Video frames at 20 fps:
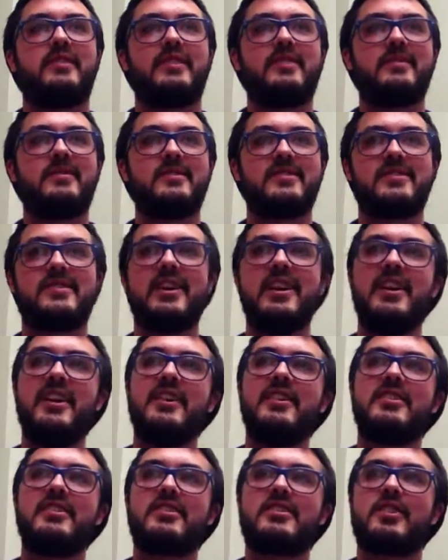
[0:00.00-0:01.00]
It was
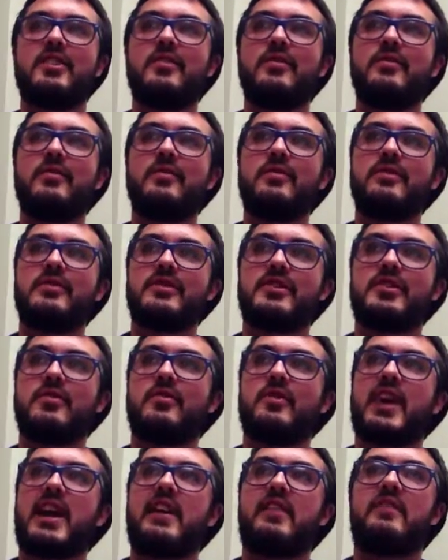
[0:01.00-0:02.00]
so
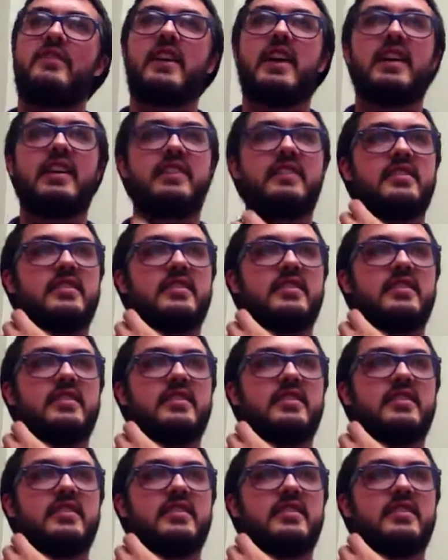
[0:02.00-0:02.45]
gratifying